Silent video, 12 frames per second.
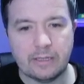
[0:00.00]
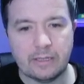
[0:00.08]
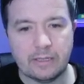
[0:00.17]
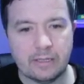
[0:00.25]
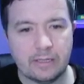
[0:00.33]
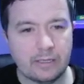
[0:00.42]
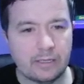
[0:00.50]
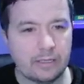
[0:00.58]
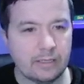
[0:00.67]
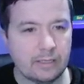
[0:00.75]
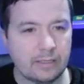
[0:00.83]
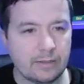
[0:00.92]

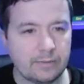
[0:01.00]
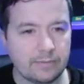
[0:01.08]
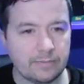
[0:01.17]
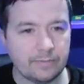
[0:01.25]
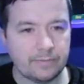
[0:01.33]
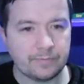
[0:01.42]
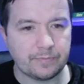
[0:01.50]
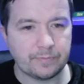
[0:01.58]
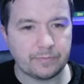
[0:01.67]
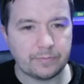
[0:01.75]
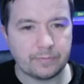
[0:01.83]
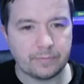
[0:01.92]

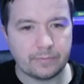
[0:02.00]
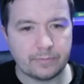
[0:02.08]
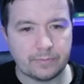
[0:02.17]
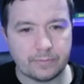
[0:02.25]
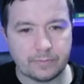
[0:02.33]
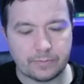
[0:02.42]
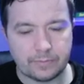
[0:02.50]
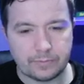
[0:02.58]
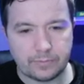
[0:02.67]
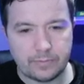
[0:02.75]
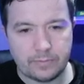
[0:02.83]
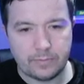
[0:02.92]

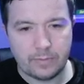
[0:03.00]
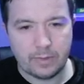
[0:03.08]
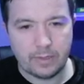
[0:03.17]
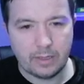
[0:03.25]
Nobody speaks.